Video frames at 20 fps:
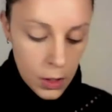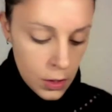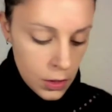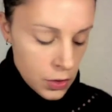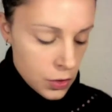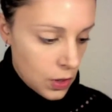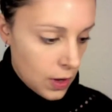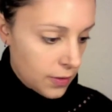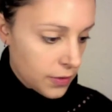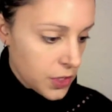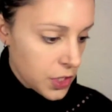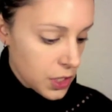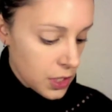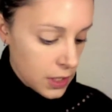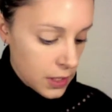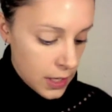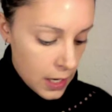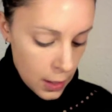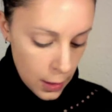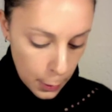So after
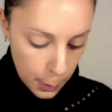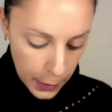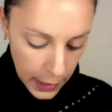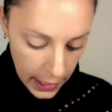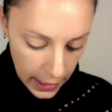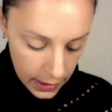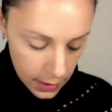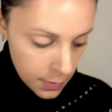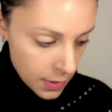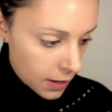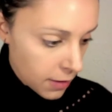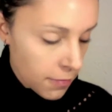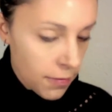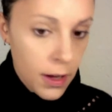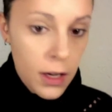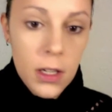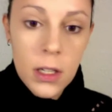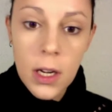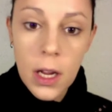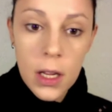I applied my
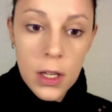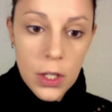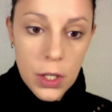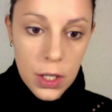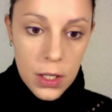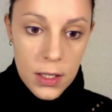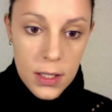foundation,